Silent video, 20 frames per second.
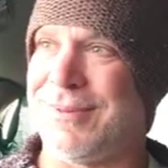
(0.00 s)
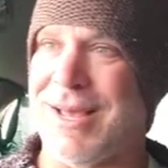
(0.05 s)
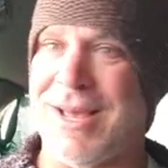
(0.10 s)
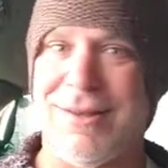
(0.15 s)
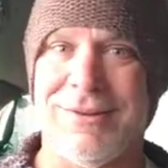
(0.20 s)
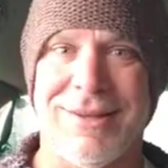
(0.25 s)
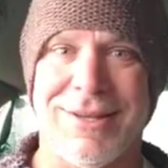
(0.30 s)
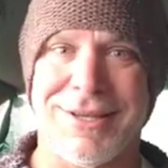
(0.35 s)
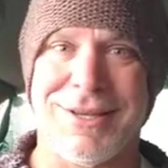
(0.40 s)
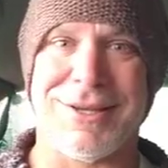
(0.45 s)

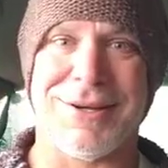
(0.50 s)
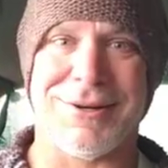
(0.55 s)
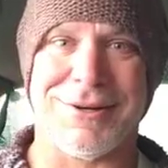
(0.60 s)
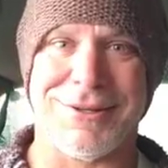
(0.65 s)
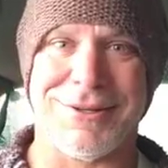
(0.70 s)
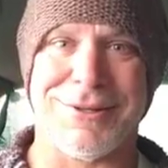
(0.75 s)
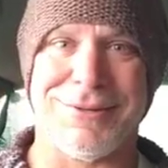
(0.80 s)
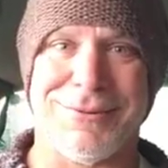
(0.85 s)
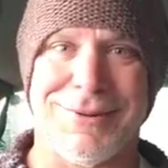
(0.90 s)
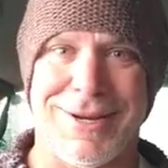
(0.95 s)
how lucky
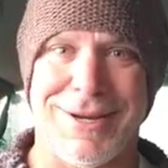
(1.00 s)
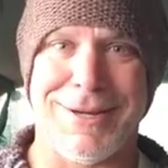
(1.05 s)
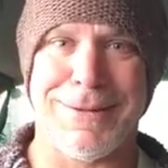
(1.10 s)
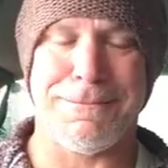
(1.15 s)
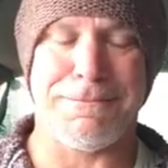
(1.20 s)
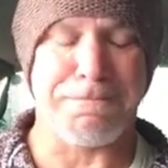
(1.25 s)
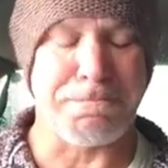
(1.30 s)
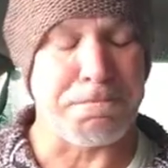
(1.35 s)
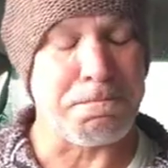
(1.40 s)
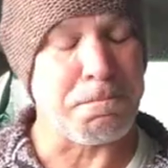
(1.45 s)
are you,
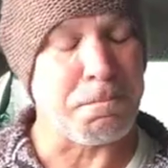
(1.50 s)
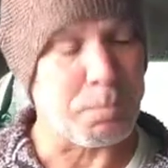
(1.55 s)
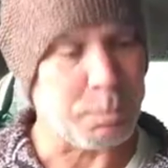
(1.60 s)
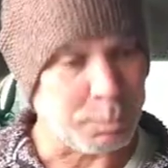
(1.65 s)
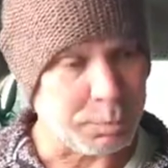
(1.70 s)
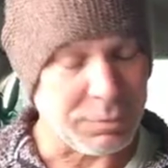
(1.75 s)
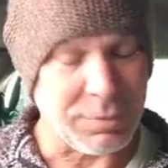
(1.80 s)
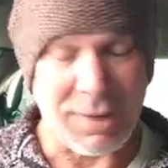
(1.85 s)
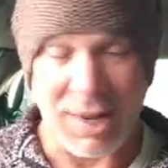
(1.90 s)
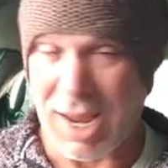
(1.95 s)
right?
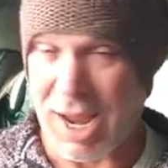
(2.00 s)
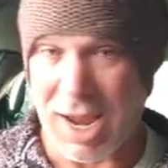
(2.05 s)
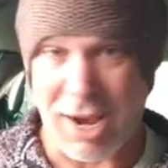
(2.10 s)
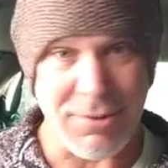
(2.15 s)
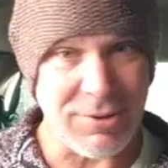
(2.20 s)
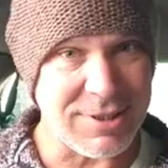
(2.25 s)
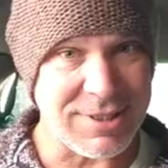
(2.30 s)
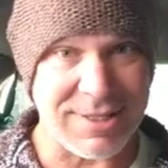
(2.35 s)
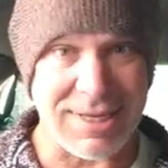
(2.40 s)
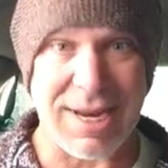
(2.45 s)
I
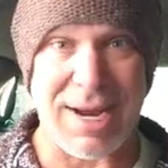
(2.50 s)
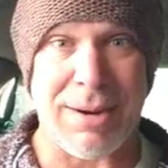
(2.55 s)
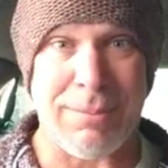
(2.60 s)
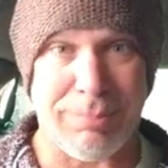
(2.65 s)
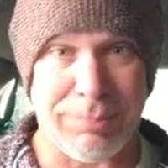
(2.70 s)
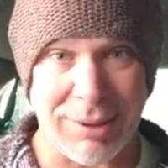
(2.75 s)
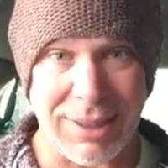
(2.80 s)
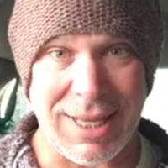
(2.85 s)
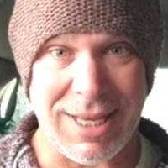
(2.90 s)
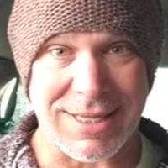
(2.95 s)
would say
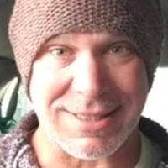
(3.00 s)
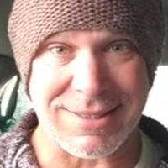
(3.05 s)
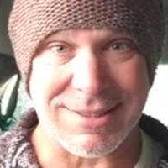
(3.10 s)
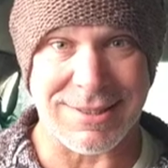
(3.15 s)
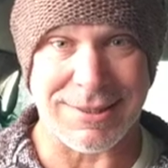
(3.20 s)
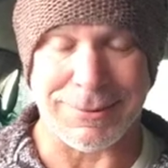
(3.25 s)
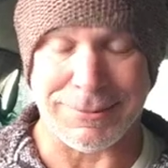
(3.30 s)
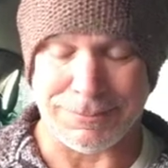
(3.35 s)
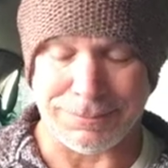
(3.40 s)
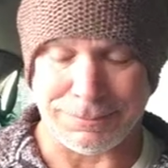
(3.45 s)
I'm
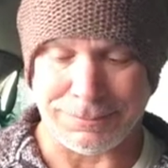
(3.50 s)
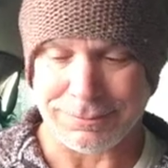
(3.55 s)
blessed.